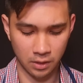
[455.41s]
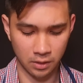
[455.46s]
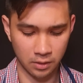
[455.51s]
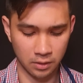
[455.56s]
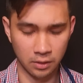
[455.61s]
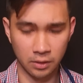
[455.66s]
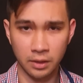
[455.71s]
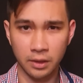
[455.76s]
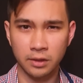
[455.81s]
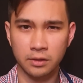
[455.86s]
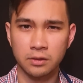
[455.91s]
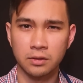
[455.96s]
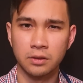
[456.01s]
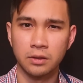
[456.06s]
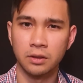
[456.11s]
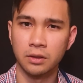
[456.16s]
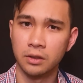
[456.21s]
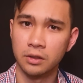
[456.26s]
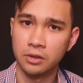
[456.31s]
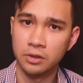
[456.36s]
The next
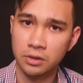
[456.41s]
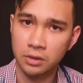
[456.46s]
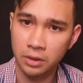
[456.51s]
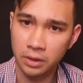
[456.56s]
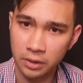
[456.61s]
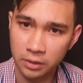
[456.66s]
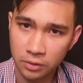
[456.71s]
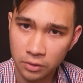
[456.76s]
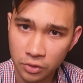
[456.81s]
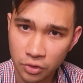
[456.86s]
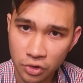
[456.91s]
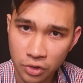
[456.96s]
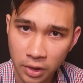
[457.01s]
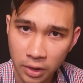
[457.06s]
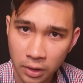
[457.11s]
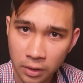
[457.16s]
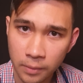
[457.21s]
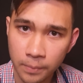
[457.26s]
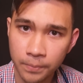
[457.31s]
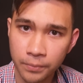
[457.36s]
thing I just like to
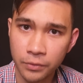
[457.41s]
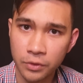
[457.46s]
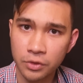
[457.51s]
check